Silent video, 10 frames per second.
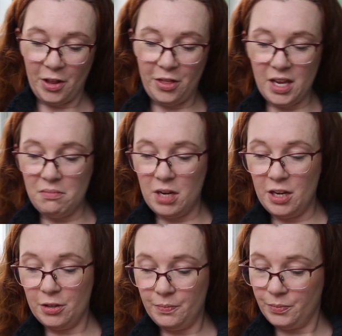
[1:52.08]
theme
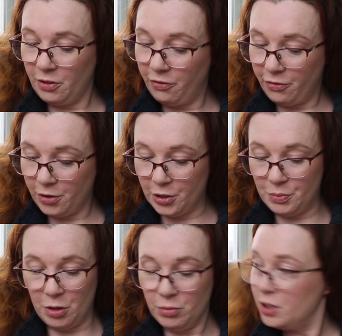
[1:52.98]
here for a
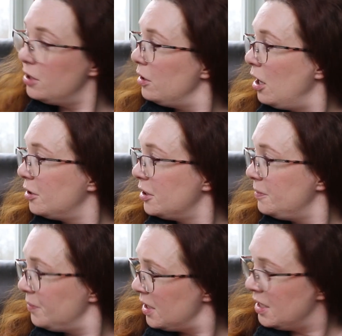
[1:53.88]
moment longer.
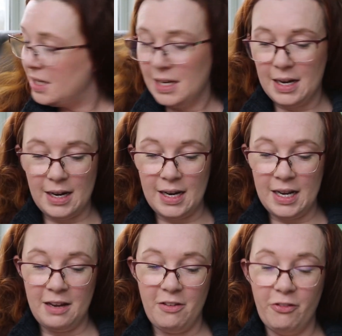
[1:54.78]

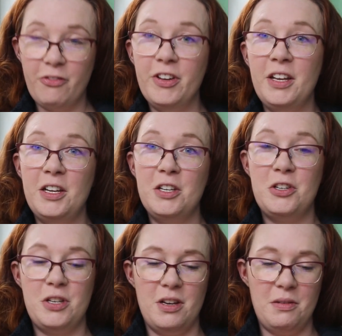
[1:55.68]
I
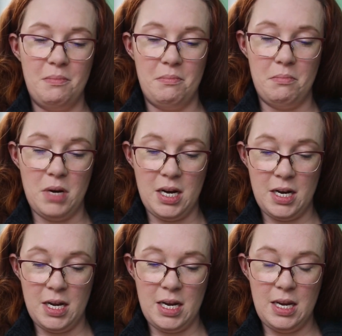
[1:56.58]
finished
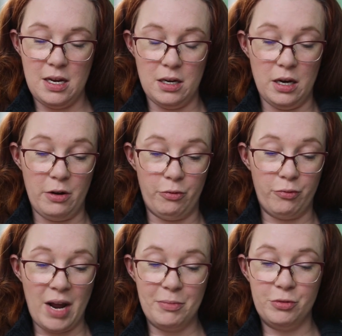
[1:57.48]
my
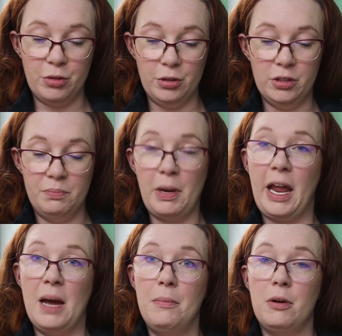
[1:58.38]
Rapid Real Good by
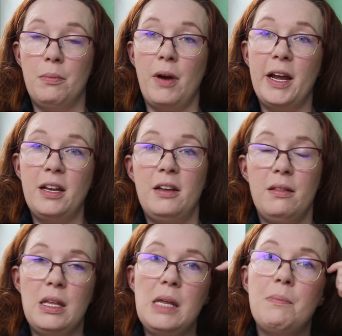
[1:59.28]
Amber O'Brien in
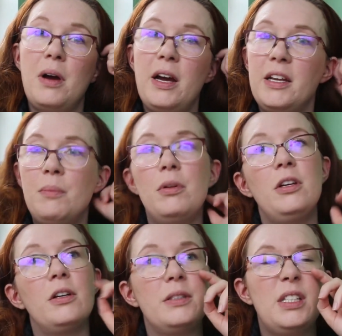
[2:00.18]
the Pineapple
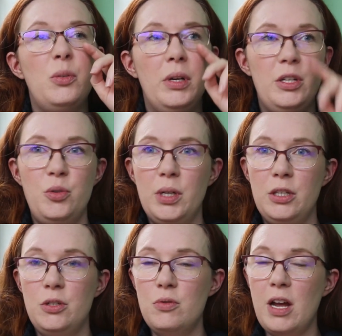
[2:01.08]
Yarns
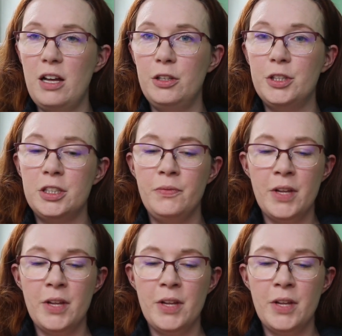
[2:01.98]
2022 calendar,